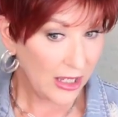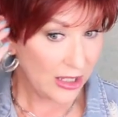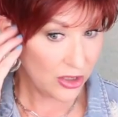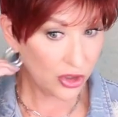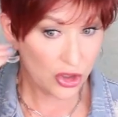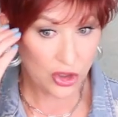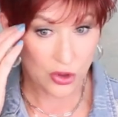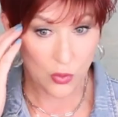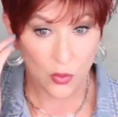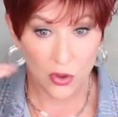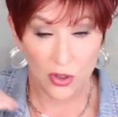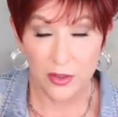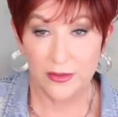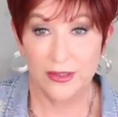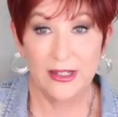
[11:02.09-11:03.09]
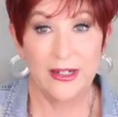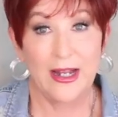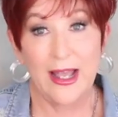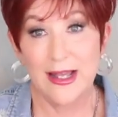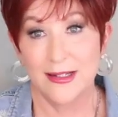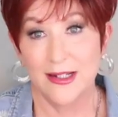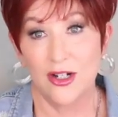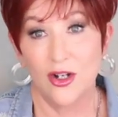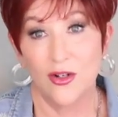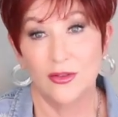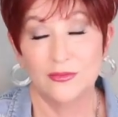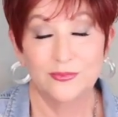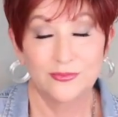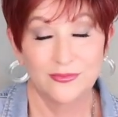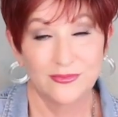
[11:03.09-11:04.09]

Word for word: It's short. It has it all.